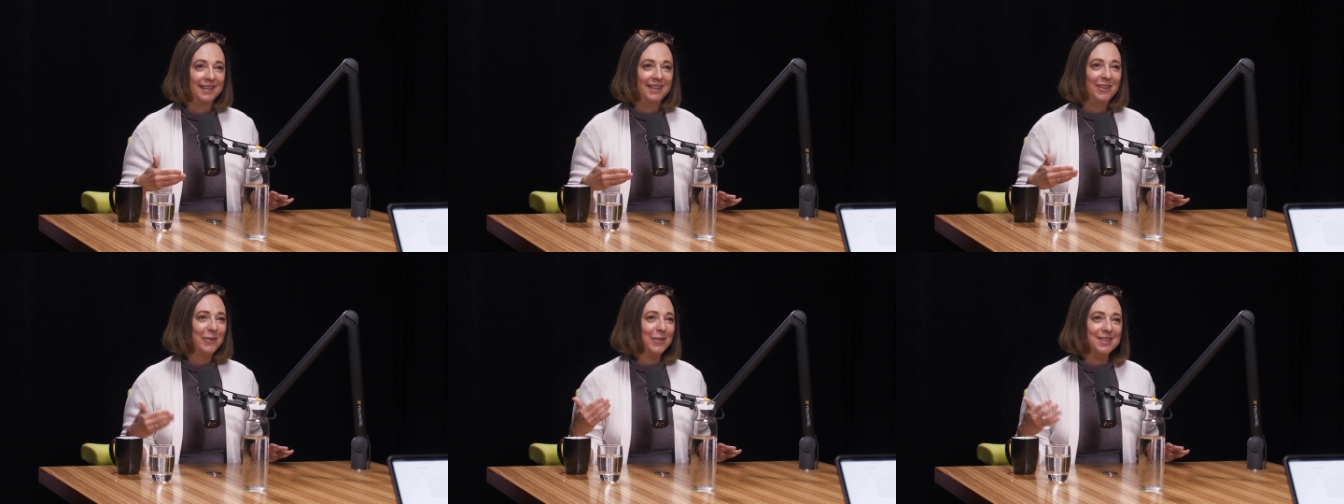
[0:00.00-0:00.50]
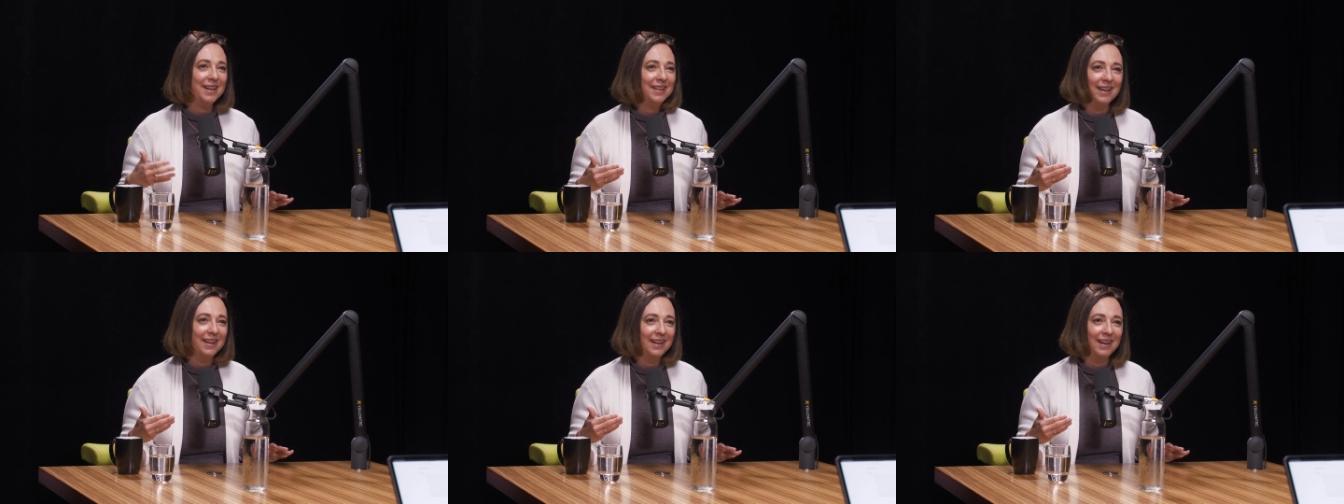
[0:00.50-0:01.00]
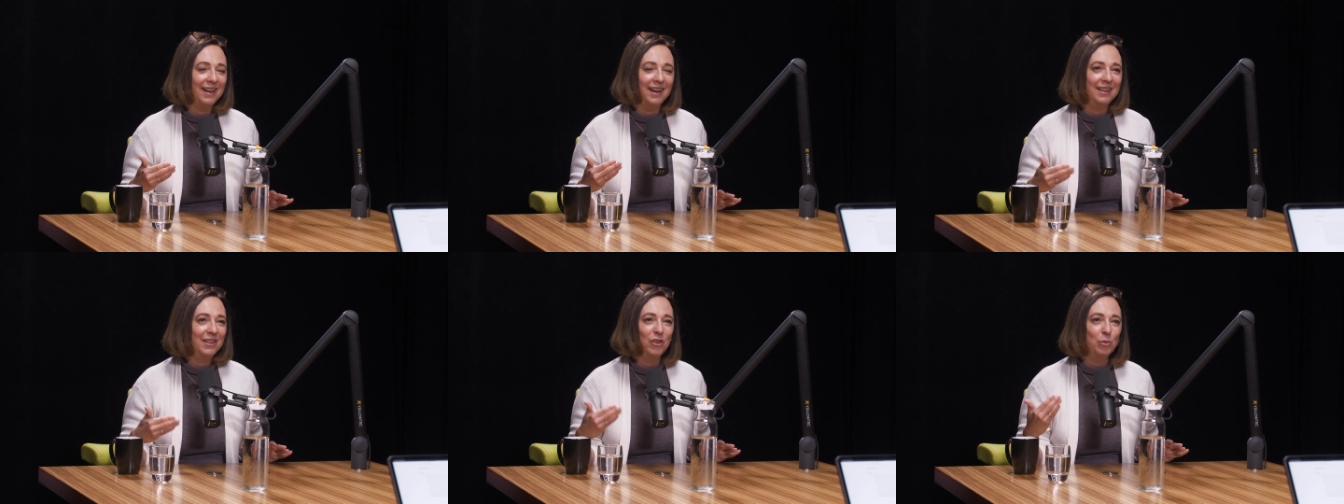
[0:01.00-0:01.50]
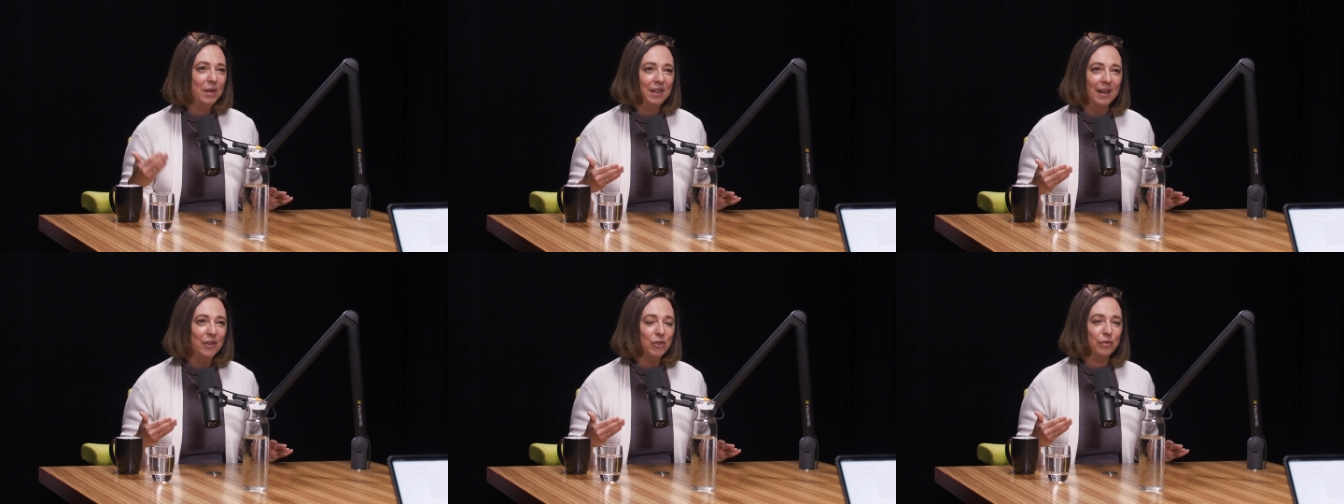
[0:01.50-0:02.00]
You know, because I yeah. I knew
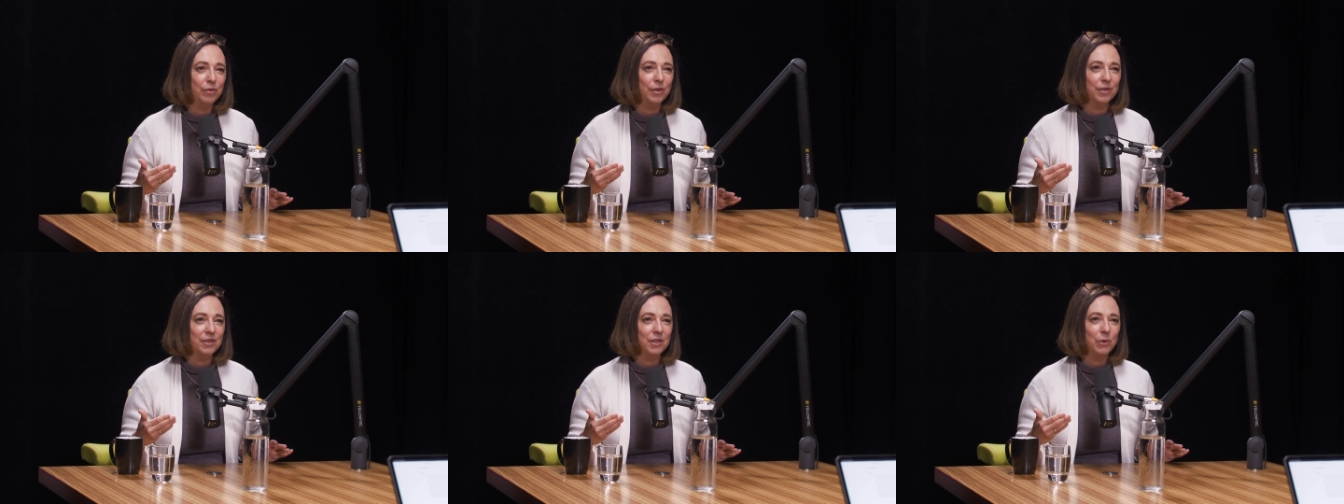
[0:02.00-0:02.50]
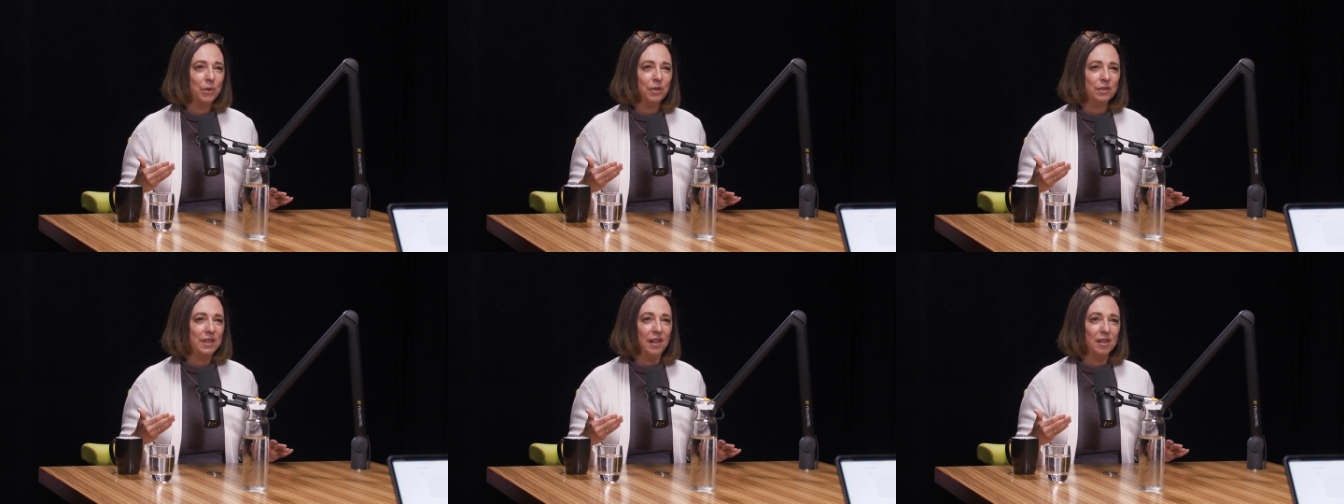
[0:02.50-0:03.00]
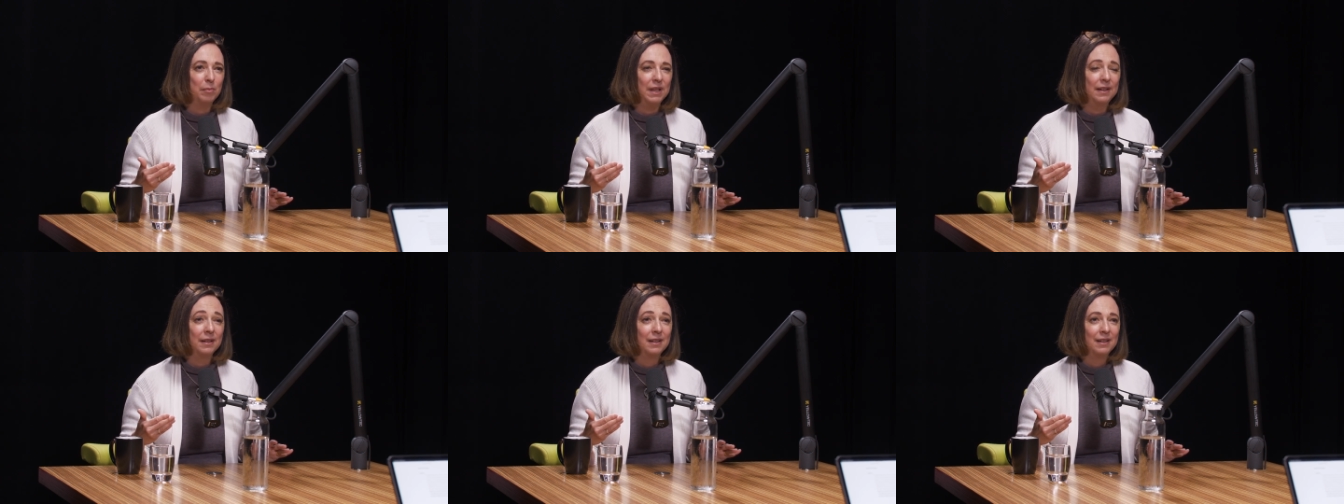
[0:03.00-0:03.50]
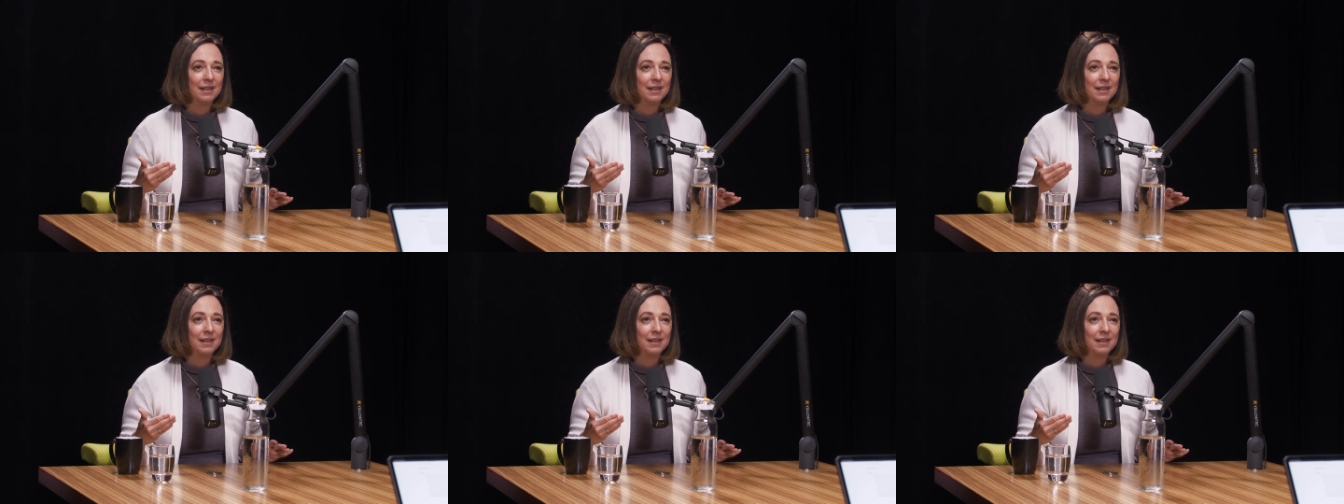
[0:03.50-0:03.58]
many extroverts who were telling me,